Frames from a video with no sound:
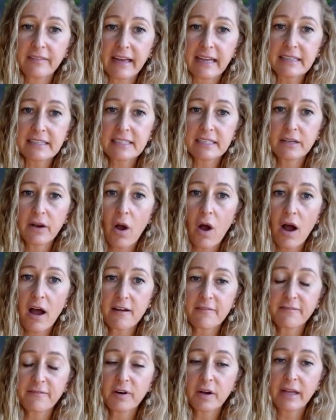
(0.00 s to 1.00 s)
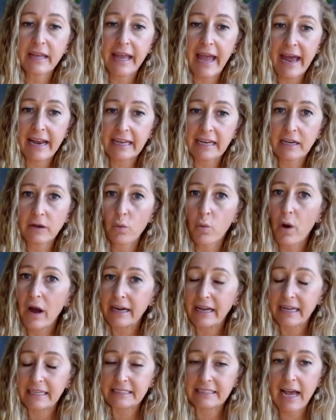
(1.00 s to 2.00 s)
it's not forgetting what
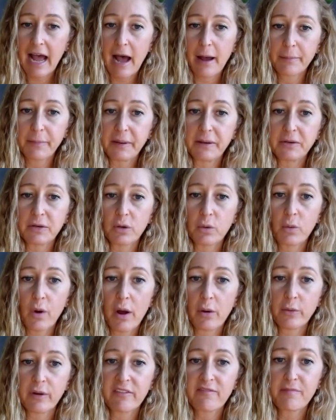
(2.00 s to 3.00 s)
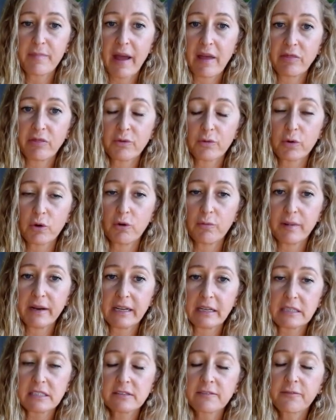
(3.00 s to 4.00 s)
has happened or what we've been through, but
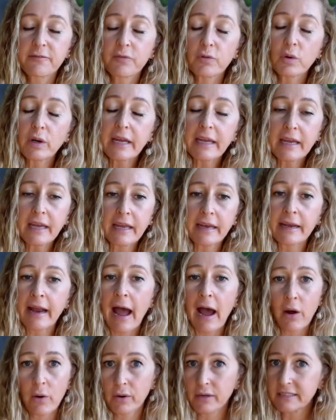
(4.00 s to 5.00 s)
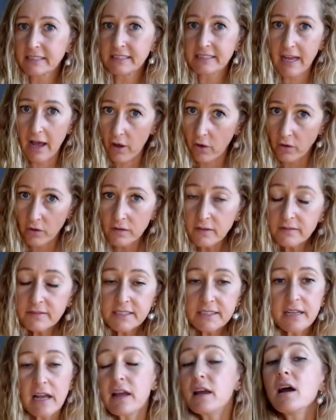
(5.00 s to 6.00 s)
it's freeing
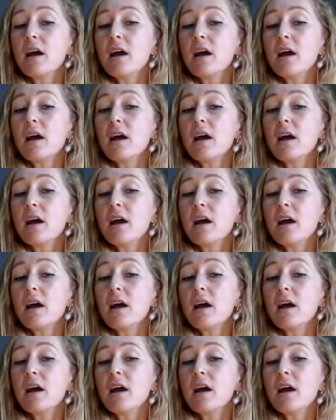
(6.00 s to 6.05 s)
ourselves